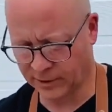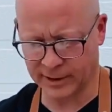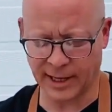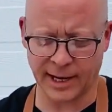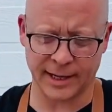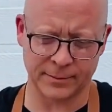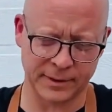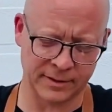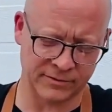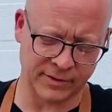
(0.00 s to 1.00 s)
gonna add a bit
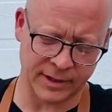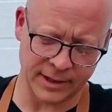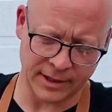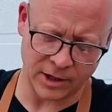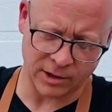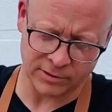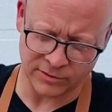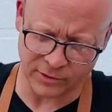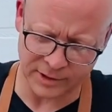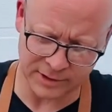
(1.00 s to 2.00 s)
of olive
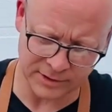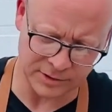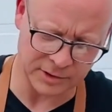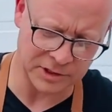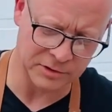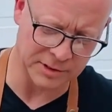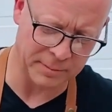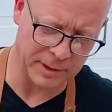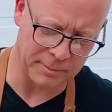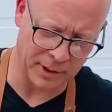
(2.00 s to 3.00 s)
oil. You can use a bit
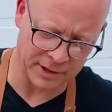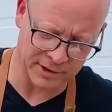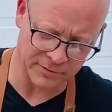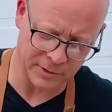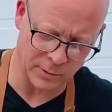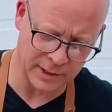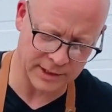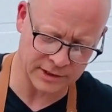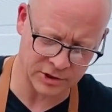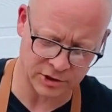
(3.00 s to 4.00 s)
of butter if you
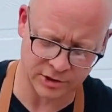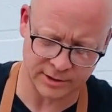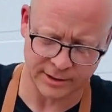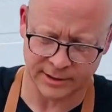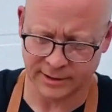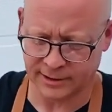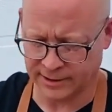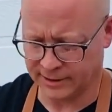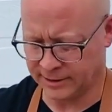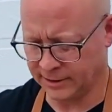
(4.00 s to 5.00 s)
wish.
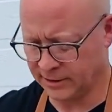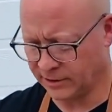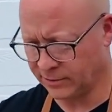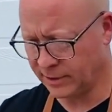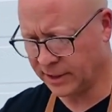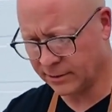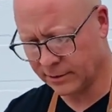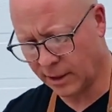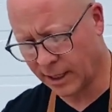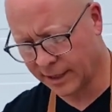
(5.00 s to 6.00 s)
You don't need a
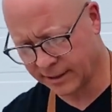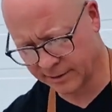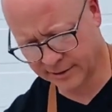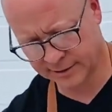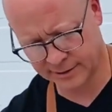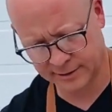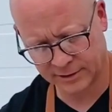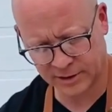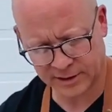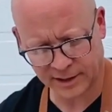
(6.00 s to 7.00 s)
lot,
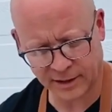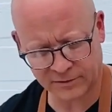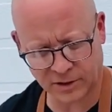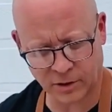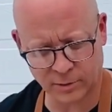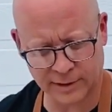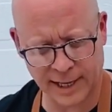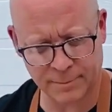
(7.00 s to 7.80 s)
just enough to coat that